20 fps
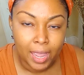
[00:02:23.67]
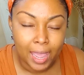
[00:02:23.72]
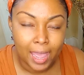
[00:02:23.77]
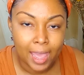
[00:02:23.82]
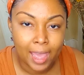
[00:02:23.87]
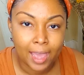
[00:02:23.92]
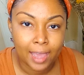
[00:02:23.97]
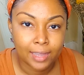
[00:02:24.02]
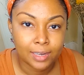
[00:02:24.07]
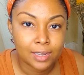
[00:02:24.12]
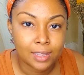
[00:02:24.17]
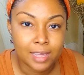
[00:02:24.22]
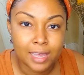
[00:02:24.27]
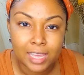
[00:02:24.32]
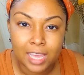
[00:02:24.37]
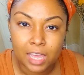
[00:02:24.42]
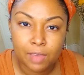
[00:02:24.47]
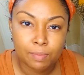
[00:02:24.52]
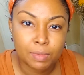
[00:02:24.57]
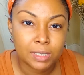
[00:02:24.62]
and they
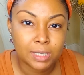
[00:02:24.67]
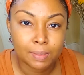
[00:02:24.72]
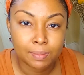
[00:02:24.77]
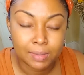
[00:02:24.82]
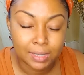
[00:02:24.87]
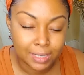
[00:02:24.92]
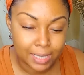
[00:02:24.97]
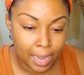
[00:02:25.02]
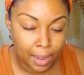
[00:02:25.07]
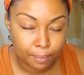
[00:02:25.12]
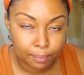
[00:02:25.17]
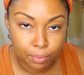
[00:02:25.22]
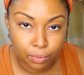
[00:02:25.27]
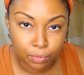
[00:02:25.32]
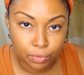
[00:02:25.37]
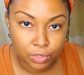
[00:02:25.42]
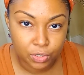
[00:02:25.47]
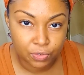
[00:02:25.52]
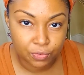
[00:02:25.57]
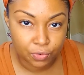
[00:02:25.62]
gave me some
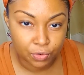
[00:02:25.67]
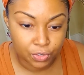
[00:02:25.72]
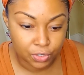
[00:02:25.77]
samples for